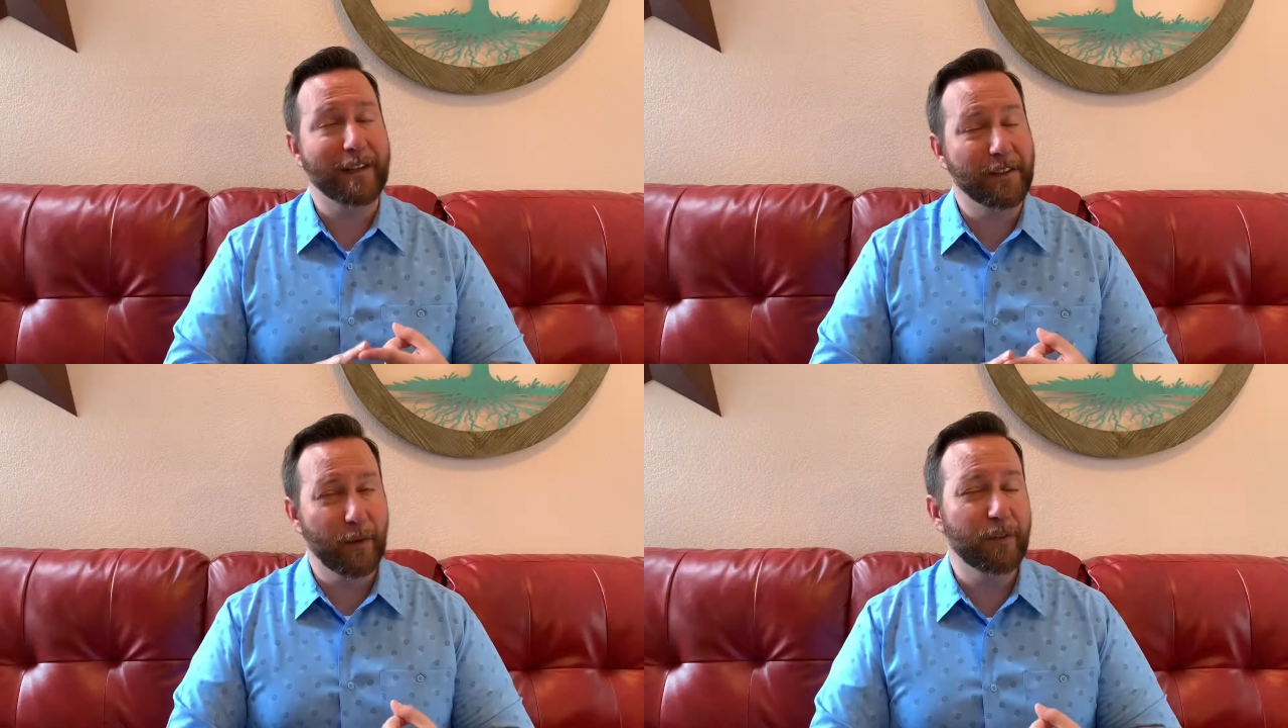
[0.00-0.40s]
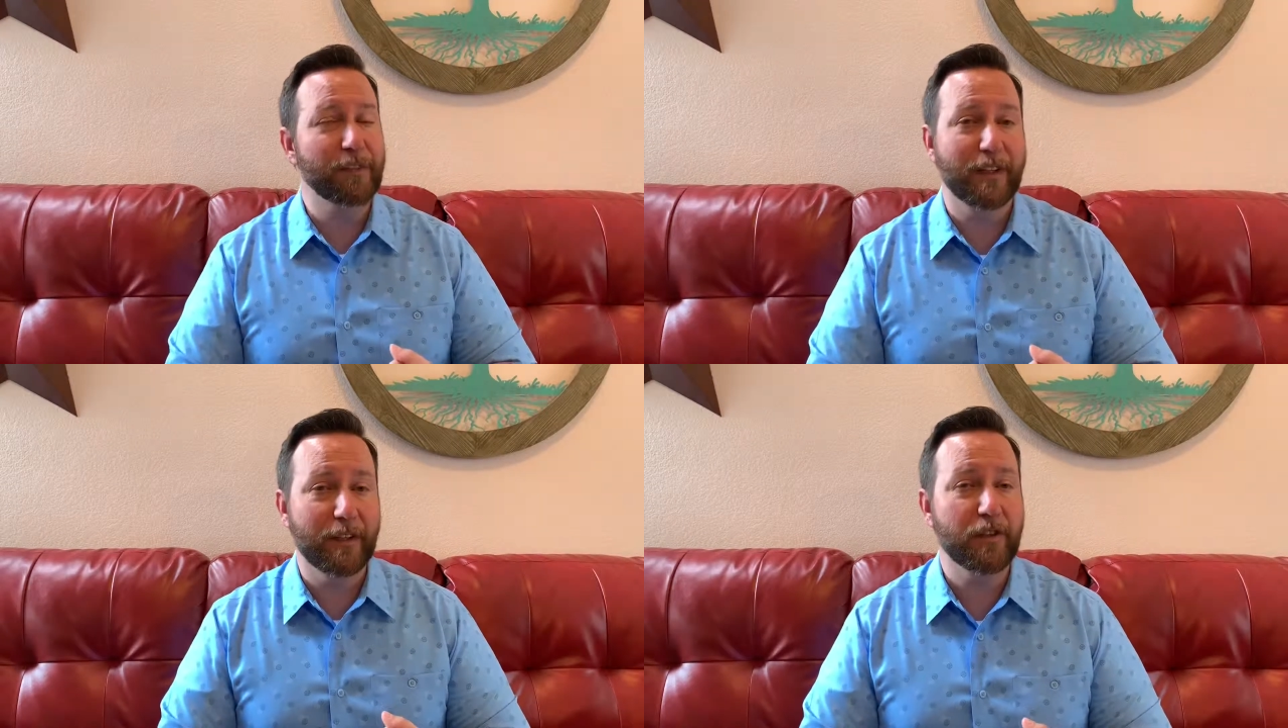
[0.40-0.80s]
I don't
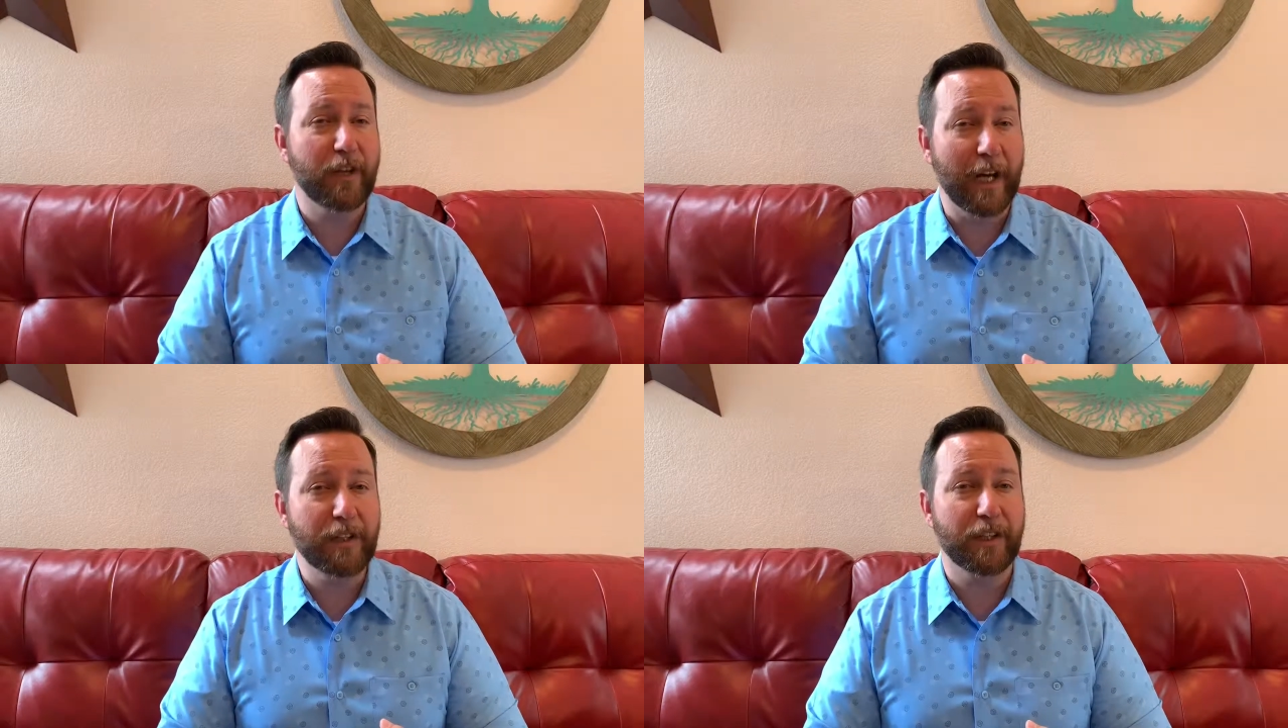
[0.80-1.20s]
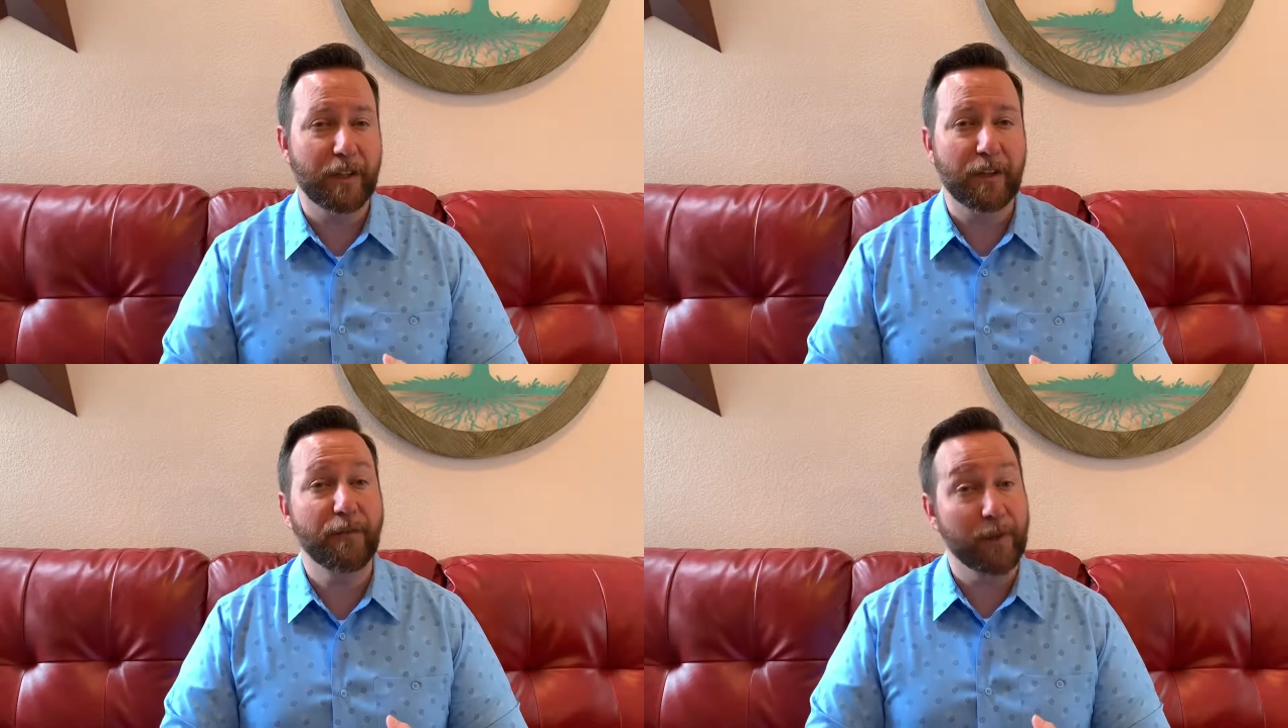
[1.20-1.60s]
see this changing
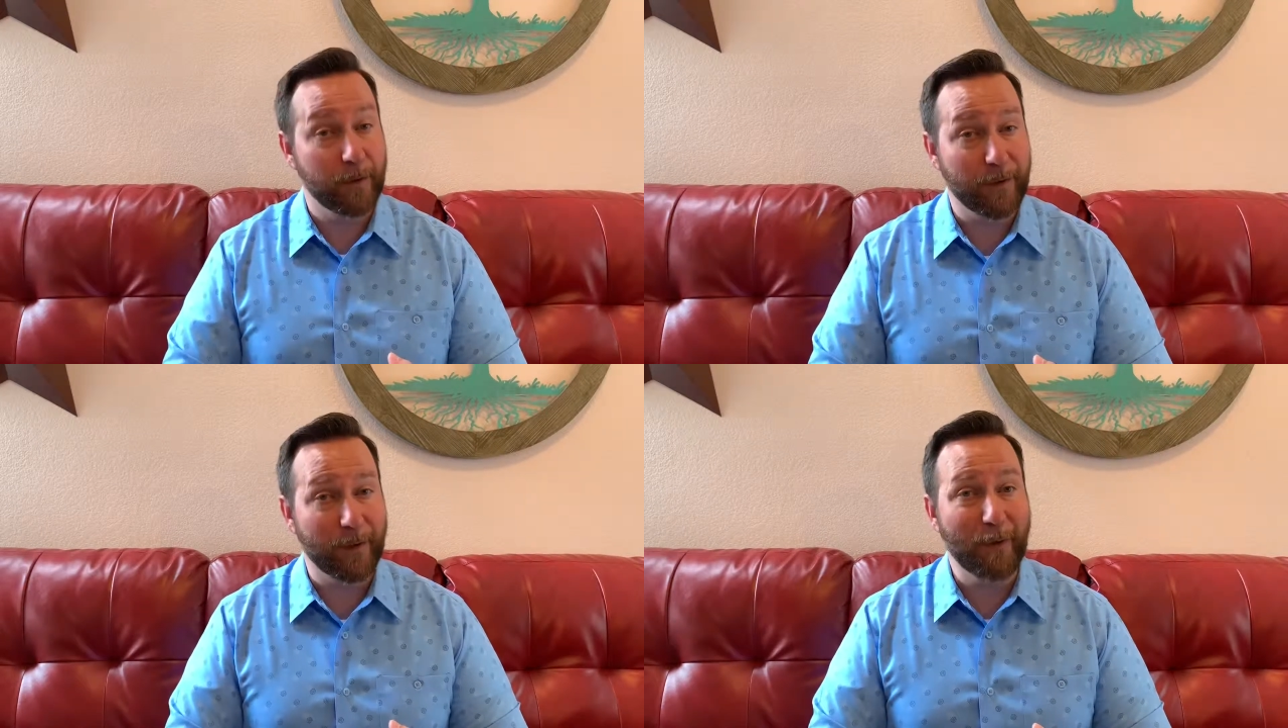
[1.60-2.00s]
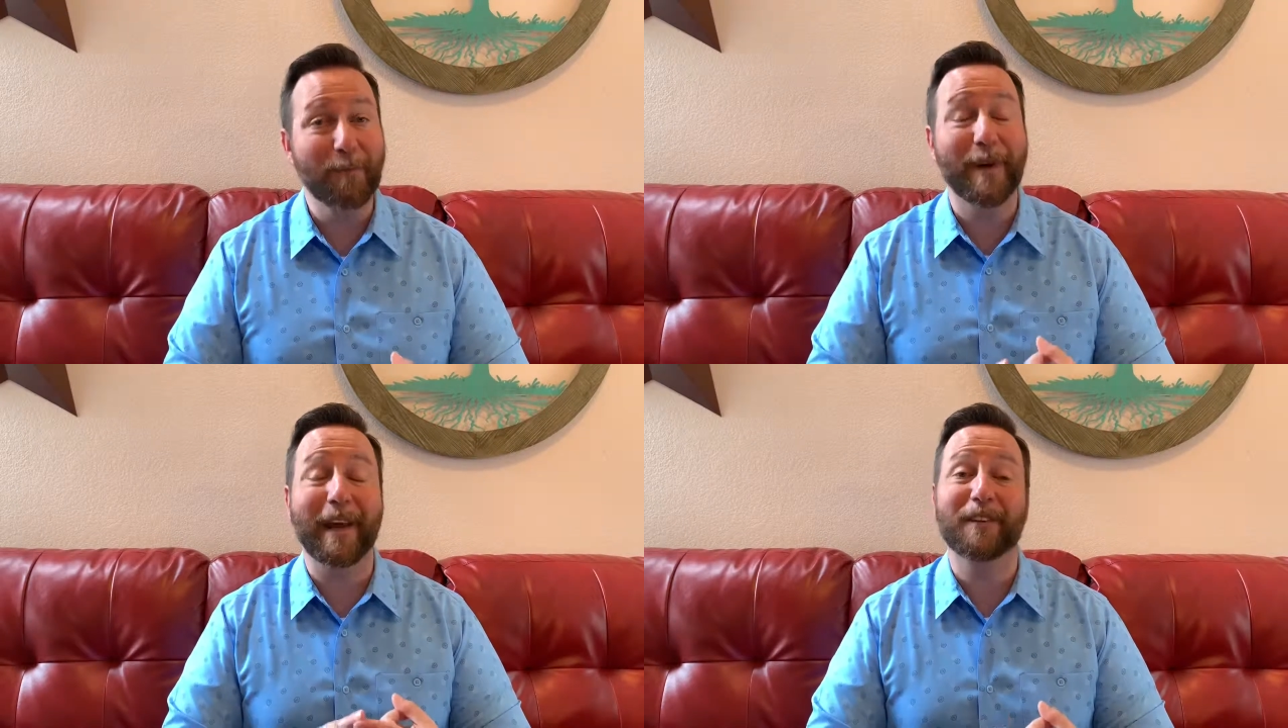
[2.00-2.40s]
in the future,
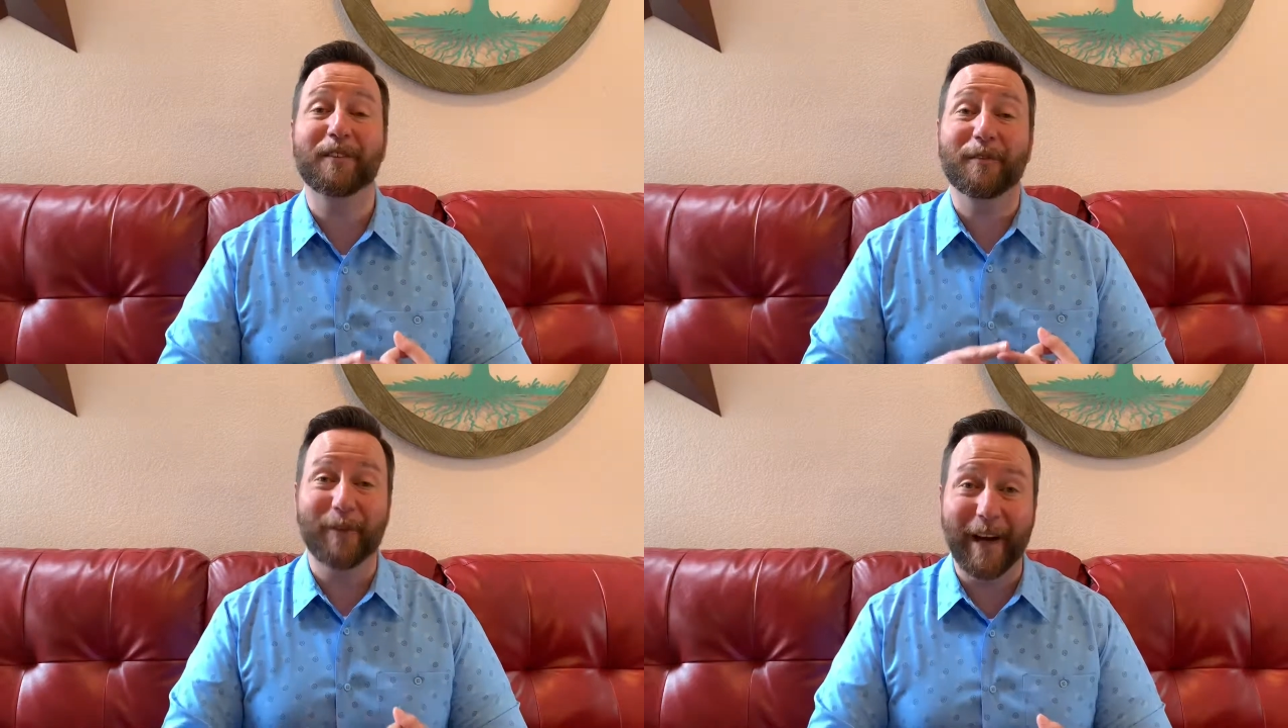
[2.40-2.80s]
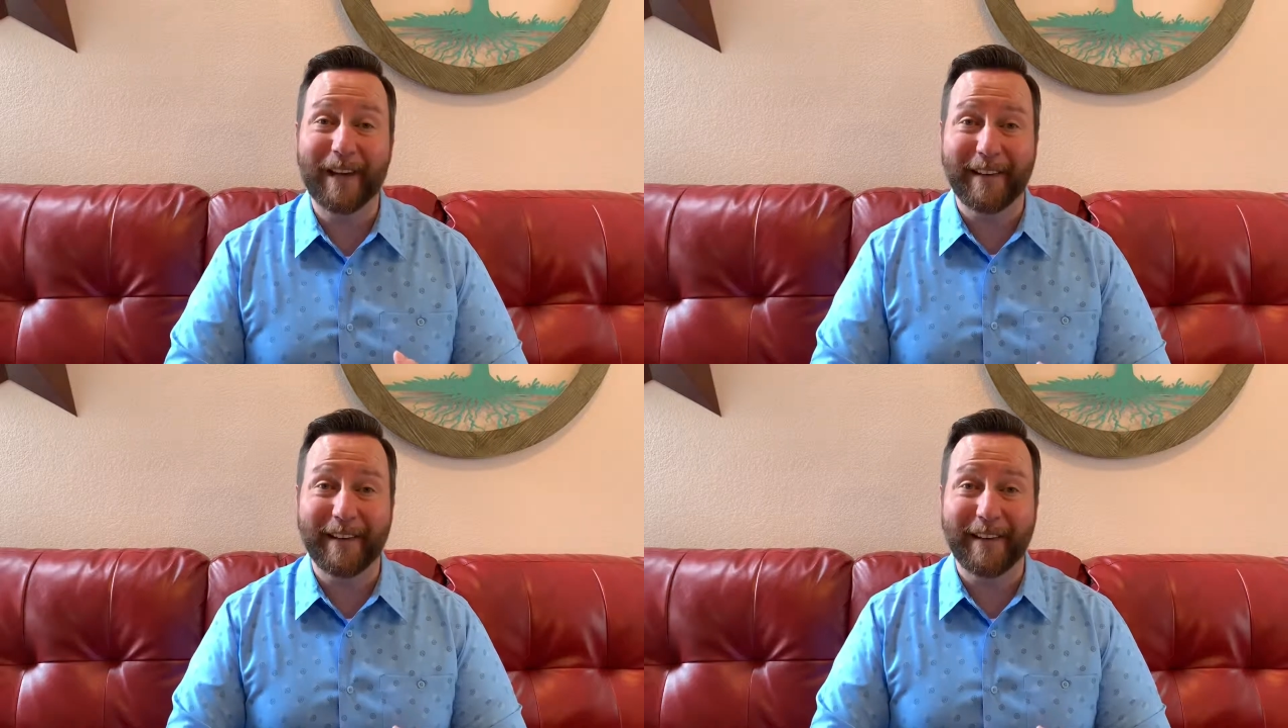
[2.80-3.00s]
but as of right